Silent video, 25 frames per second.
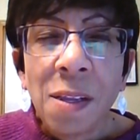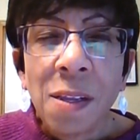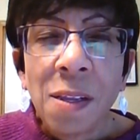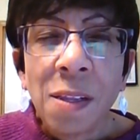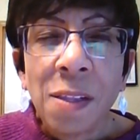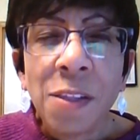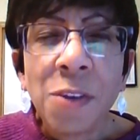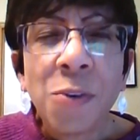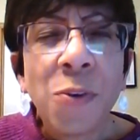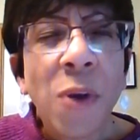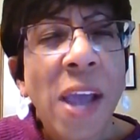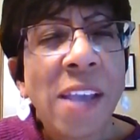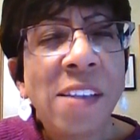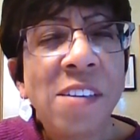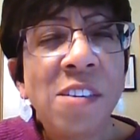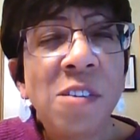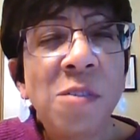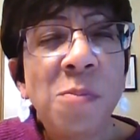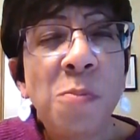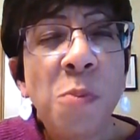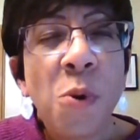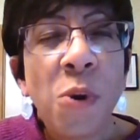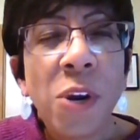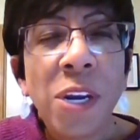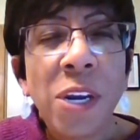The Christ is
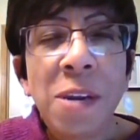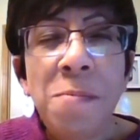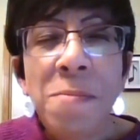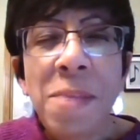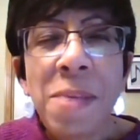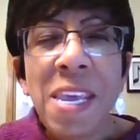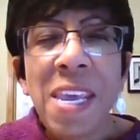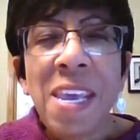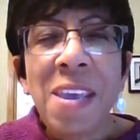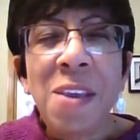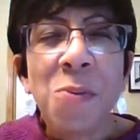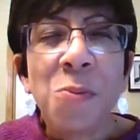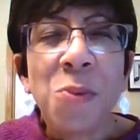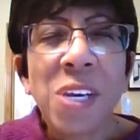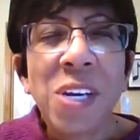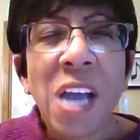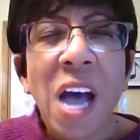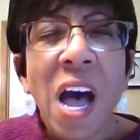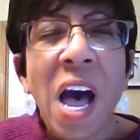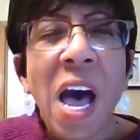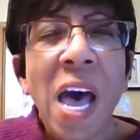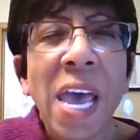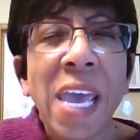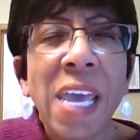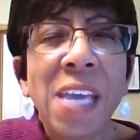born in me when
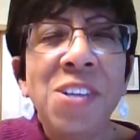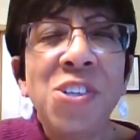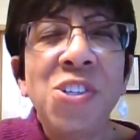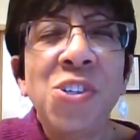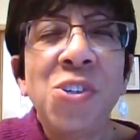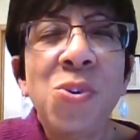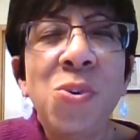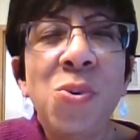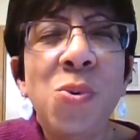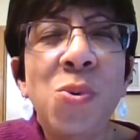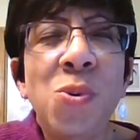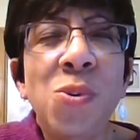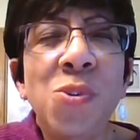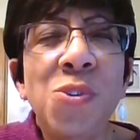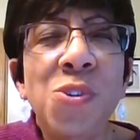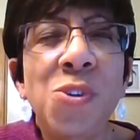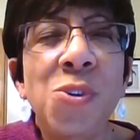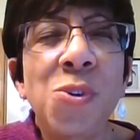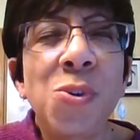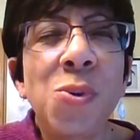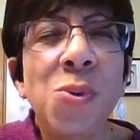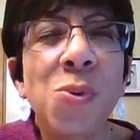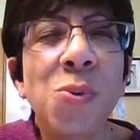I choose to